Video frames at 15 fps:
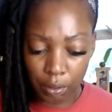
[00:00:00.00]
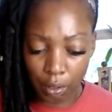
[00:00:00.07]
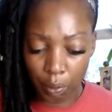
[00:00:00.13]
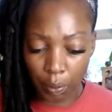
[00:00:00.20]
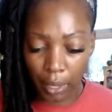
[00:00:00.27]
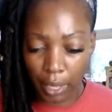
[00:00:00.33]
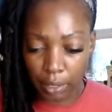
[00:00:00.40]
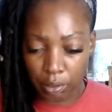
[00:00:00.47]

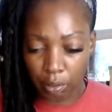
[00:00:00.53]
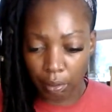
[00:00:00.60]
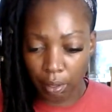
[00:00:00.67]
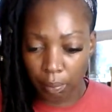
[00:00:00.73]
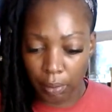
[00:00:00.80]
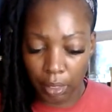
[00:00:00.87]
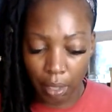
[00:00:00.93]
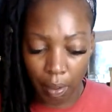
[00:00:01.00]
Okay, so they
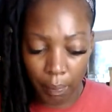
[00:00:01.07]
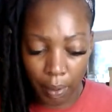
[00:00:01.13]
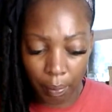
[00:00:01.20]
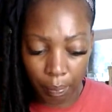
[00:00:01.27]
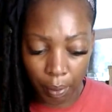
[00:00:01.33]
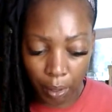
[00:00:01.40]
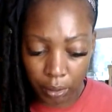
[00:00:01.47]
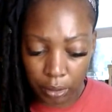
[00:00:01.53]
become
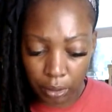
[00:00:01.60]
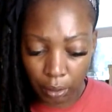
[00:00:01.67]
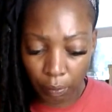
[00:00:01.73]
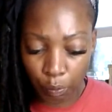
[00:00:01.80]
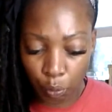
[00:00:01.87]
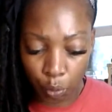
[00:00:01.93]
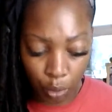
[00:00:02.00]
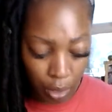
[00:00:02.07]

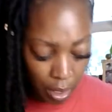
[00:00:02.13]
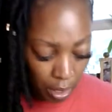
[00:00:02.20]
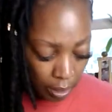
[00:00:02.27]
impulsive or